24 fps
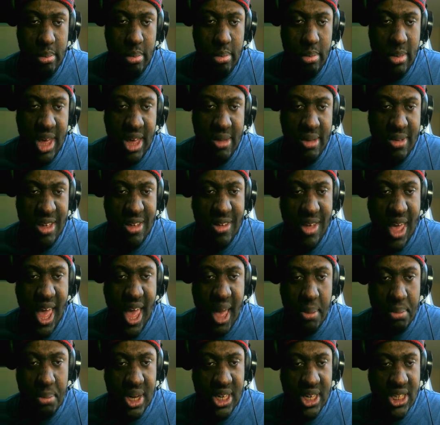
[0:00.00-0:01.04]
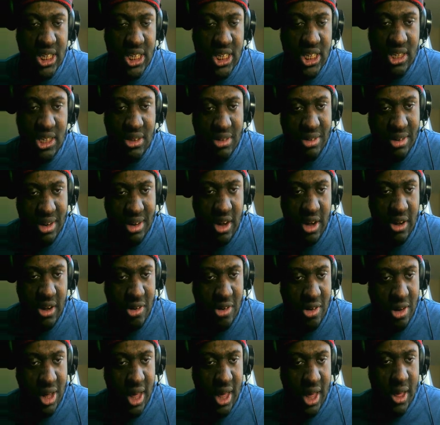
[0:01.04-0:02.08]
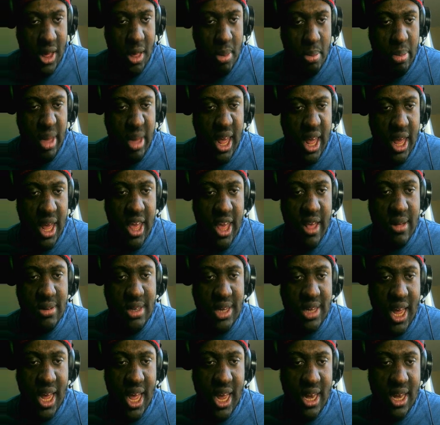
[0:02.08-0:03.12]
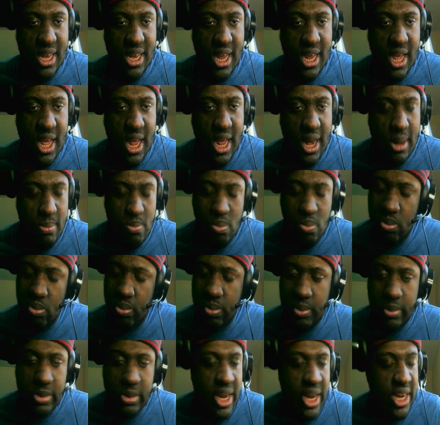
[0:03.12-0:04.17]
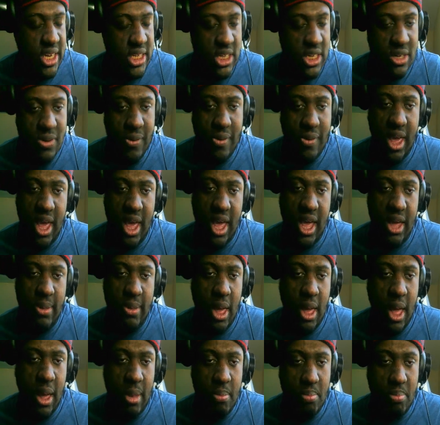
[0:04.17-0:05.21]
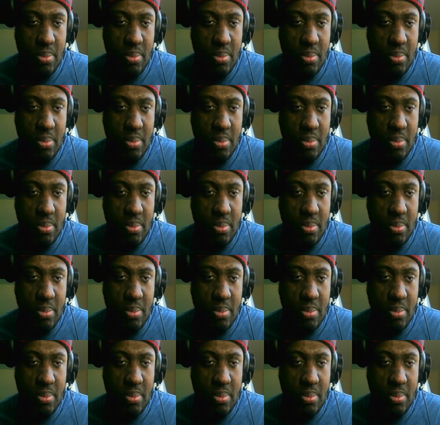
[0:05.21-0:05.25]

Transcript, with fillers: Maybe it'll happen sooner or later, but if not, then that's okay. Um,